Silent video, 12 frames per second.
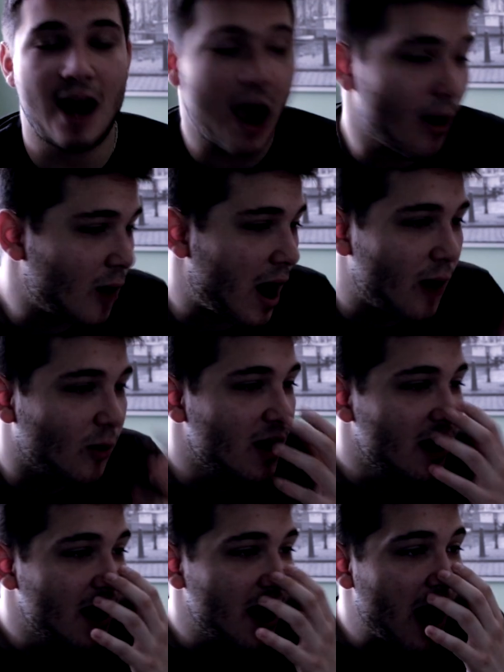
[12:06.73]

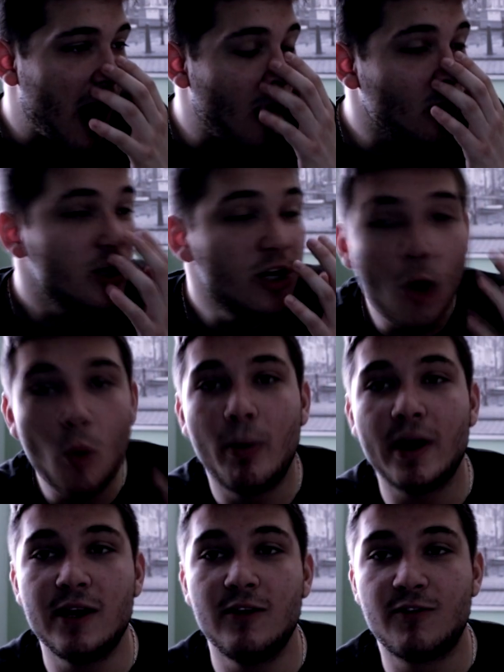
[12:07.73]
How
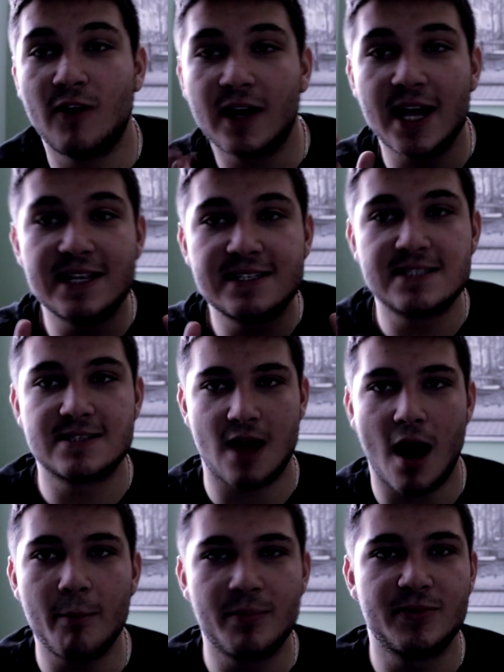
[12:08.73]
nobody fucking
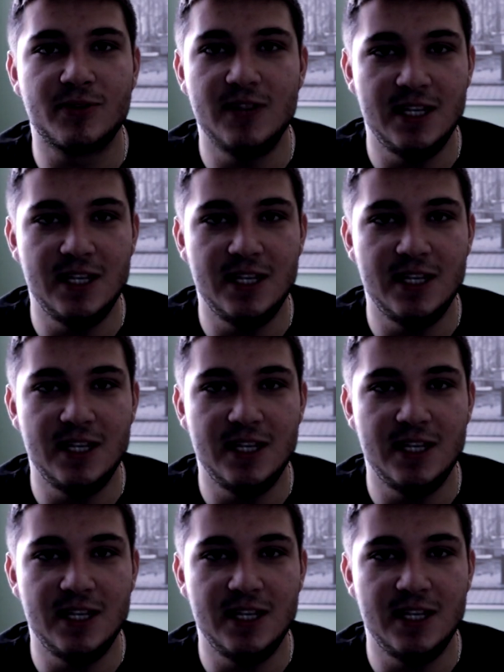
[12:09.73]
stopped